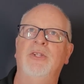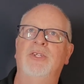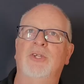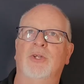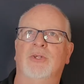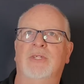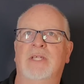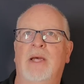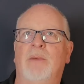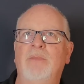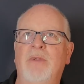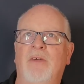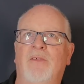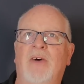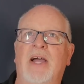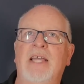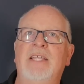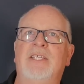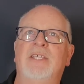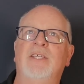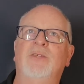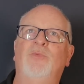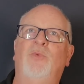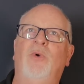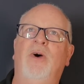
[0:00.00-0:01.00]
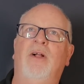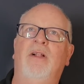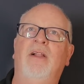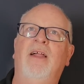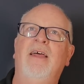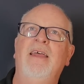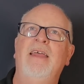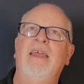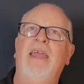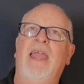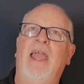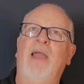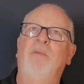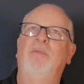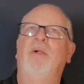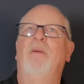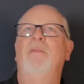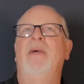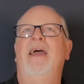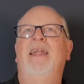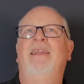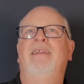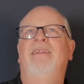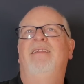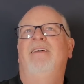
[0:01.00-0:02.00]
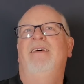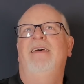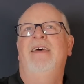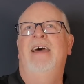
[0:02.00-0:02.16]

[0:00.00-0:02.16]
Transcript: And so some devices will implement,